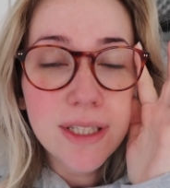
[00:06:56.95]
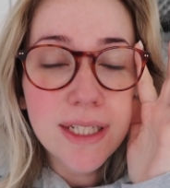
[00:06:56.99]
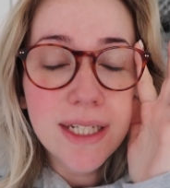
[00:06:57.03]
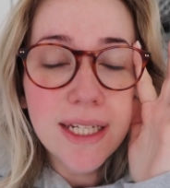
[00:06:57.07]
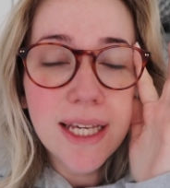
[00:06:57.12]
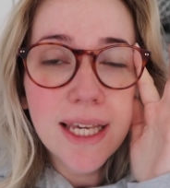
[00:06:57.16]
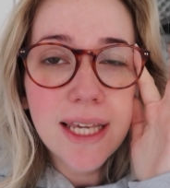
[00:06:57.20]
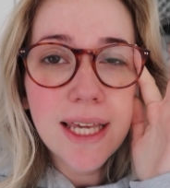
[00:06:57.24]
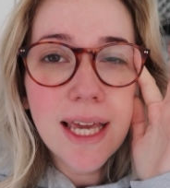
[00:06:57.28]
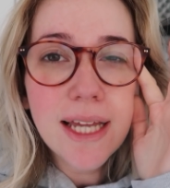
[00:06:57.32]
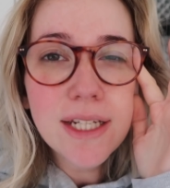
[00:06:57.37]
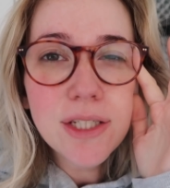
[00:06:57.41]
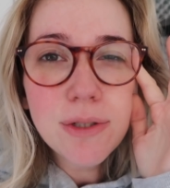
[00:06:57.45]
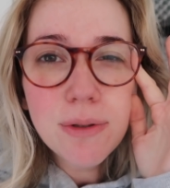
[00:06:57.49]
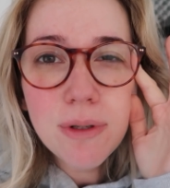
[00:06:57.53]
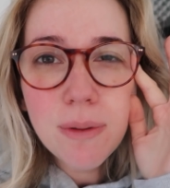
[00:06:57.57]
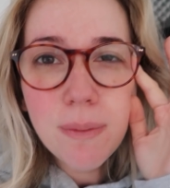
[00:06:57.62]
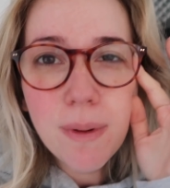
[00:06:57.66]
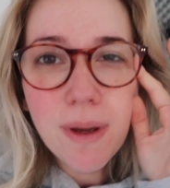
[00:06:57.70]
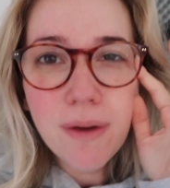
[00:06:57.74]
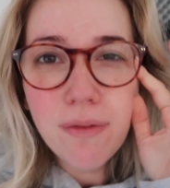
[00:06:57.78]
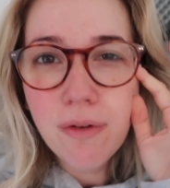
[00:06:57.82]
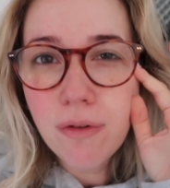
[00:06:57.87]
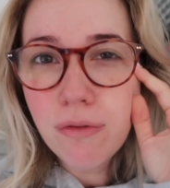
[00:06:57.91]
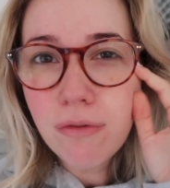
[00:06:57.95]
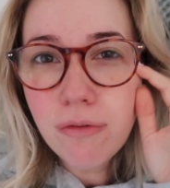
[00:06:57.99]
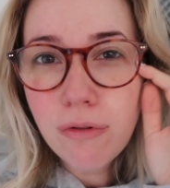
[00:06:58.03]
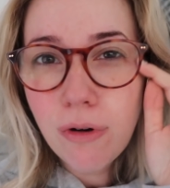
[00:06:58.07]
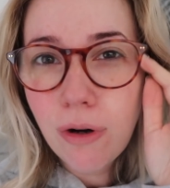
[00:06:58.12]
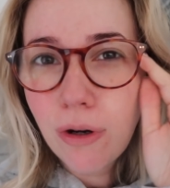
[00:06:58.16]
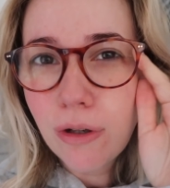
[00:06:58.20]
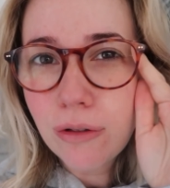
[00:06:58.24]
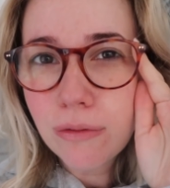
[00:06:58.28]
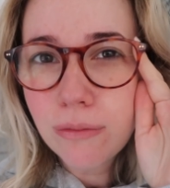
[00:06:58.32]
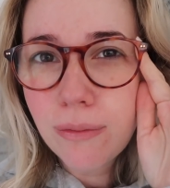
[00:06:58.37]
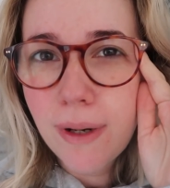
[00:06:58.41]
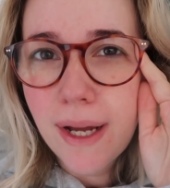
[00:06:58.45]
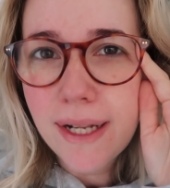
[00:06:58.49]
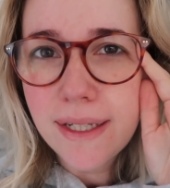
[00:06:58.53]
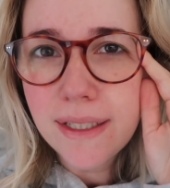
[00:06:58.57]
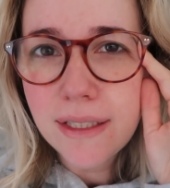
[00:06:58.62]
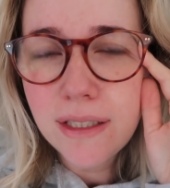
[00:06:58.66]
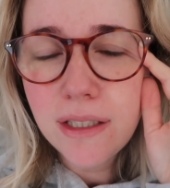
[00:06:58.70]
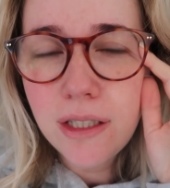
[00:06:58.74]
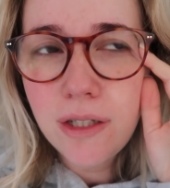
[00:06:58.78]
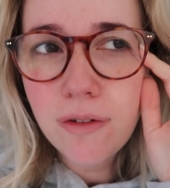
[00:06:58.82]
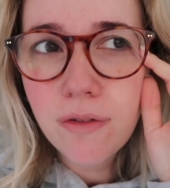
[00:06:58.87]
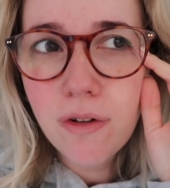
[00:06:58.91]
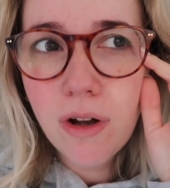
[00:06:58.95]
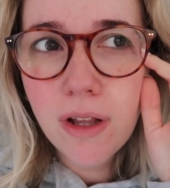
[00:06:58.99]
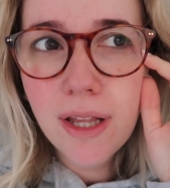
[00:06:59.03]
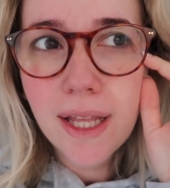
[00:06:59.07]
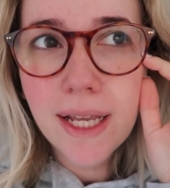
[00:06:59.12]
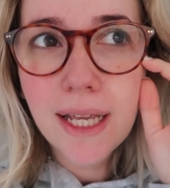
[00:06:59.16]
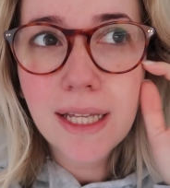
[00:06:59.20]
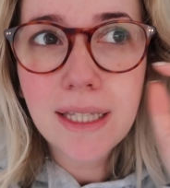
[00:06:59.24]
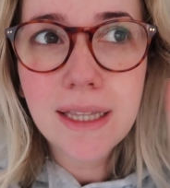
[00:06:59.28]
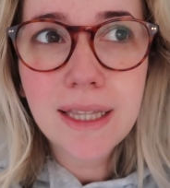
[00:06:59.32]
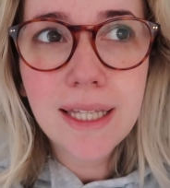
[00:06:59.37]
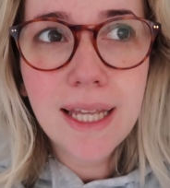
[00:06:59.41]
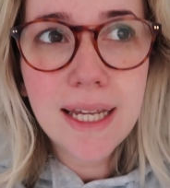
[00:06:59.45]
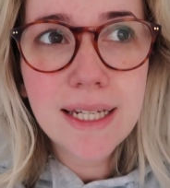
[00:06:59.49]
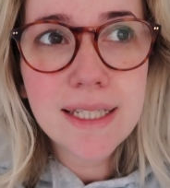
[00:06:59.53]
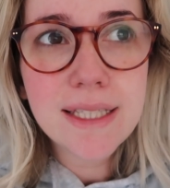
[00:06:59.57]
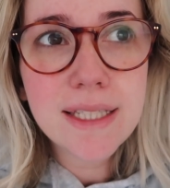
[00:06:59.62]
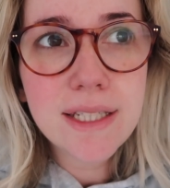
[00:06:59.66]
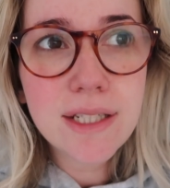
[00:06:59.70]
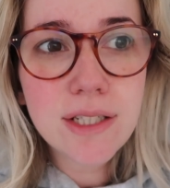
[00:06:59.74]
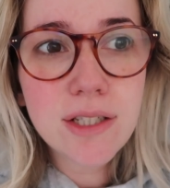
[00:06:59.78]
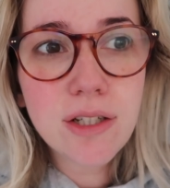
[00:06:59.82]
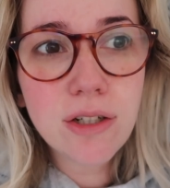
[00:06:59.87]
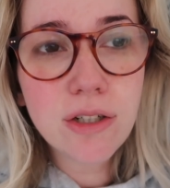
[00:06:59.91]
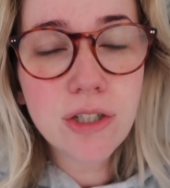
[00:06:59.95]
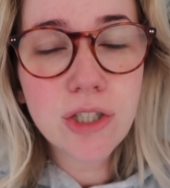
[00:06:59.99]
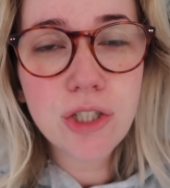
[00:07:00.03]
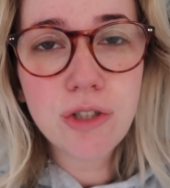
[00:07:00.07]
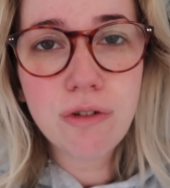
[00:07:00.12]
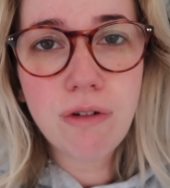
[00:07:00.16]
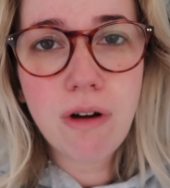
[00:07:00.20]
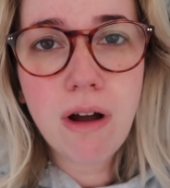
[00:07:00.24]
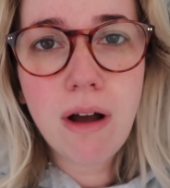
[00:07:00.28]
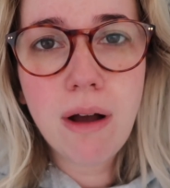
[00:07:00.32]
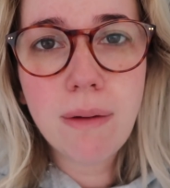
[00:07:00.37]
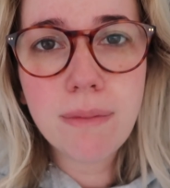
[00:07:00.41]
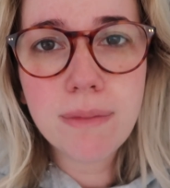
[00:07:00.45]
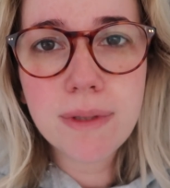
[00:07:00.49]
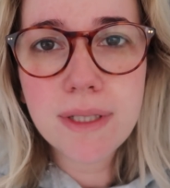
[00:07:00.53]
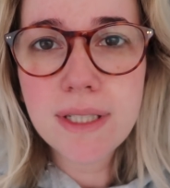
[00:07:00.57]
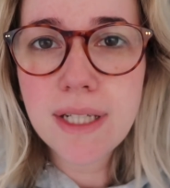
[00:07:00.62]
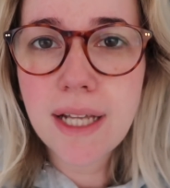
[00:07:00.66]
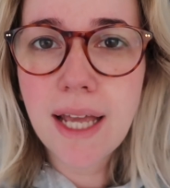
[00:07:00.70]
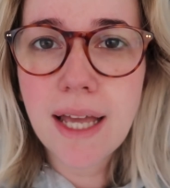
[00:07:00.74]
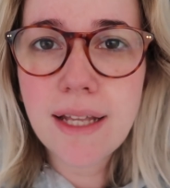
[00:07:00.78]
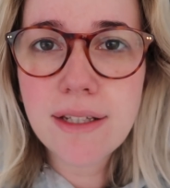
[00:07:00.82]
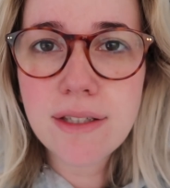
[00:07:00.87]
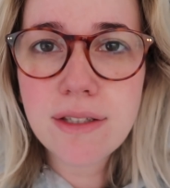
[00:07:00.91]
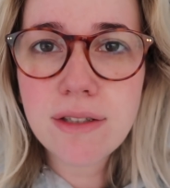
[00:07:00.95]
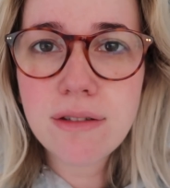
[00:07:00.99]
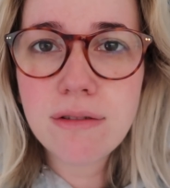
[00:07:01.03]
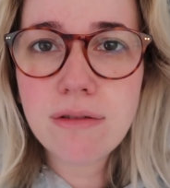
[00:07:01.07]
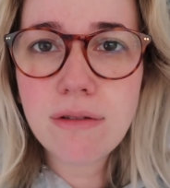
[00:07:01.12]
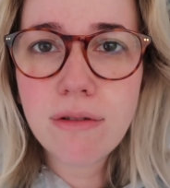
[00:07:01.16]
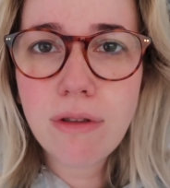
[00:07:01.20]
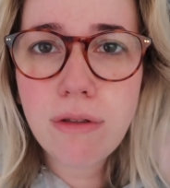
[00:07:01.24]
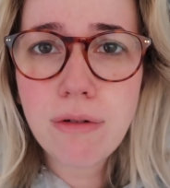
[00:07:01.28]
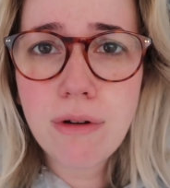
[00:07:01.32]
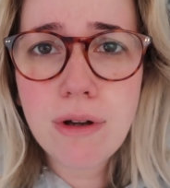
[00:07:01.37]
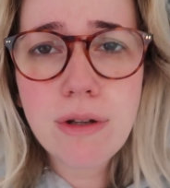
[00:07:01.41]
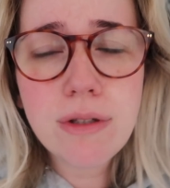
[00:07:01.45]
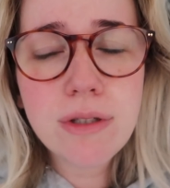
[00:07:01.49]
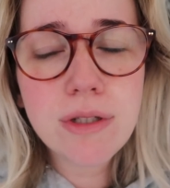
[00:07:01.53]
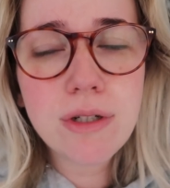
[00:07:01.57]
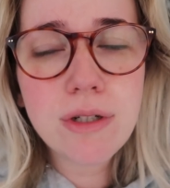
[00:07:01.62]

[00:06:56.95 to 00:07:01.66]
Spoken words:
and it gets you in a bit of a rut when you've got like a list as long as your arm to get through